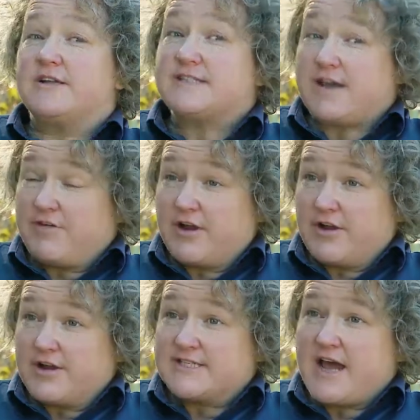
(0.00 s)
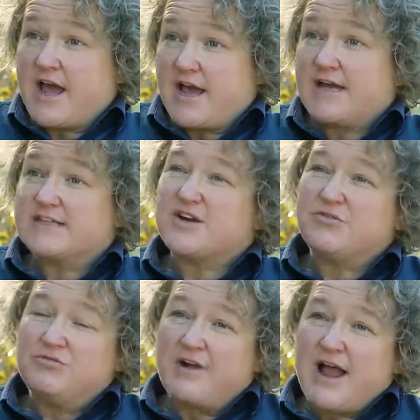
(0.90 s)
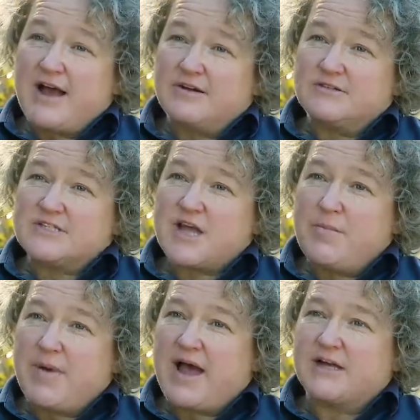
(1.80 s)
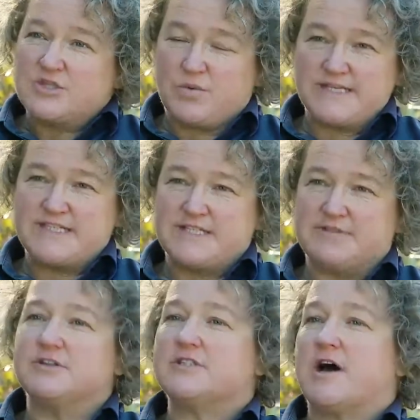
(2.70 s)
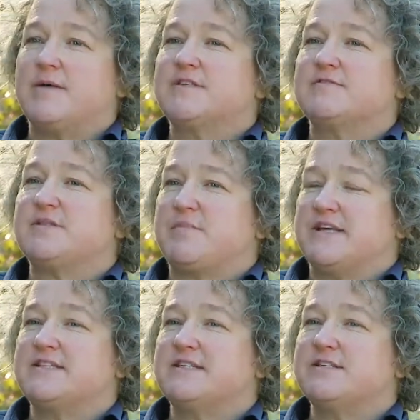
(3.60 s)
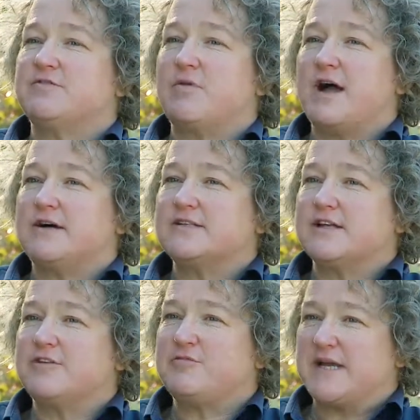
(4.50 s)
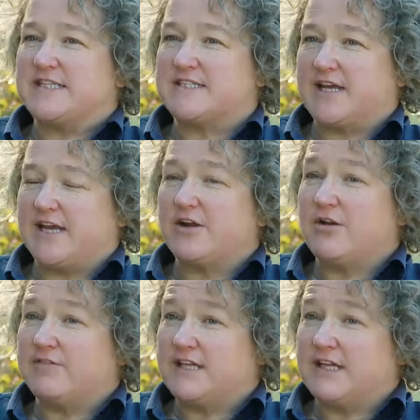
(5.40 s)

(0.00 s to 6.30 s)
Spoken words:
The Sapphire Coast has around about 20 different types of species of whales that have been seen over the